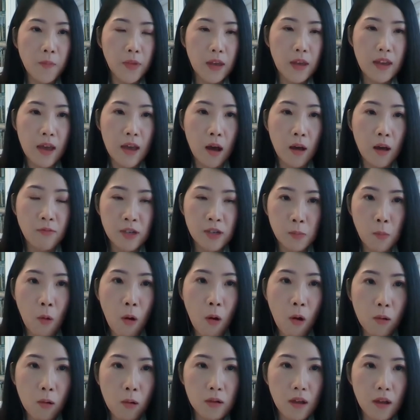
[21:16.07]
the uh,
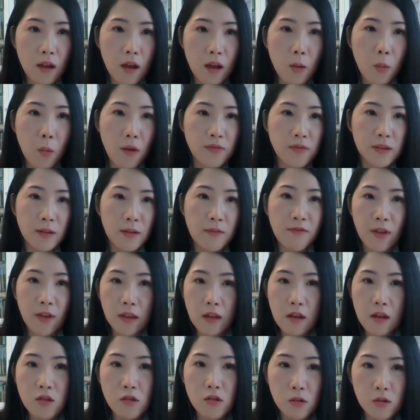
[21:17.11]
smallholder with some
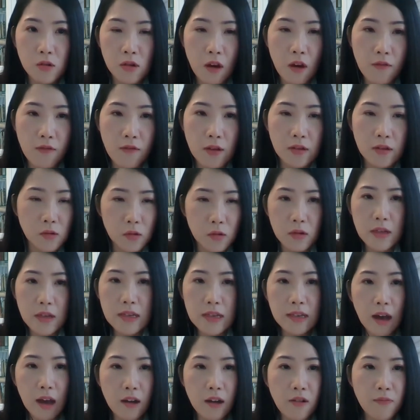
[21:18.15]
financial service, you know, these
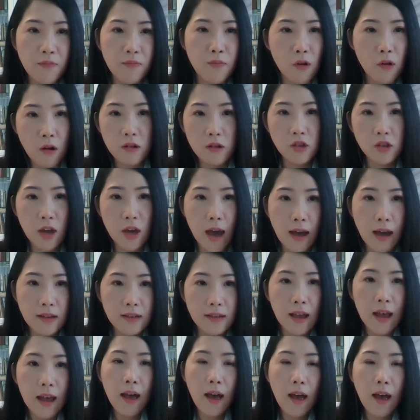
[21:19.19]
kind of projects.